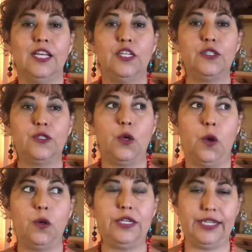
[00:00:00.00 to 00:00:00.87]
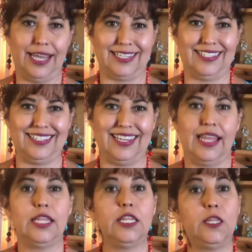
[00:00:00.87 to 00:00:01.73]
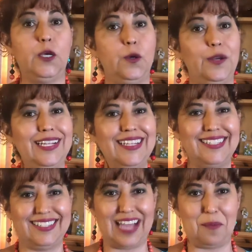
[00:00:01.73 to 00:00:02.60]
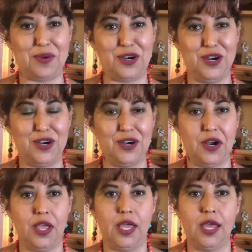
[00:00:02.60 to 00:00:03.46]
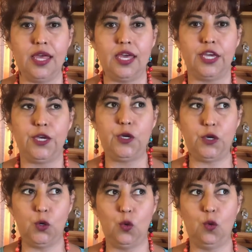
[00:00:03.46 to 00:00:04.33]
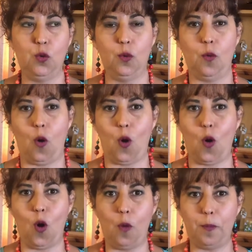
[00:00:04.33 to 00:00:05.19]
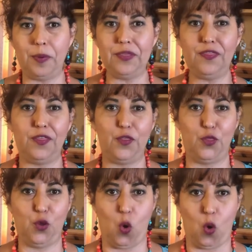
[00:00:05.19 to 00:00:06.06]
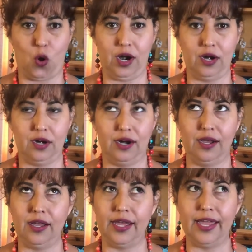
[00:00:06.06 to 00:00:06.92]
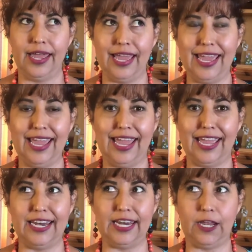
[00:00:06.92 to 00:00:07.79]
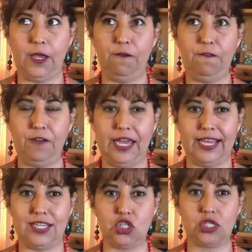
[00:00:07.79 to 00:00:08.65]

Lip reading: So yes, during the summer, you open the door and it feels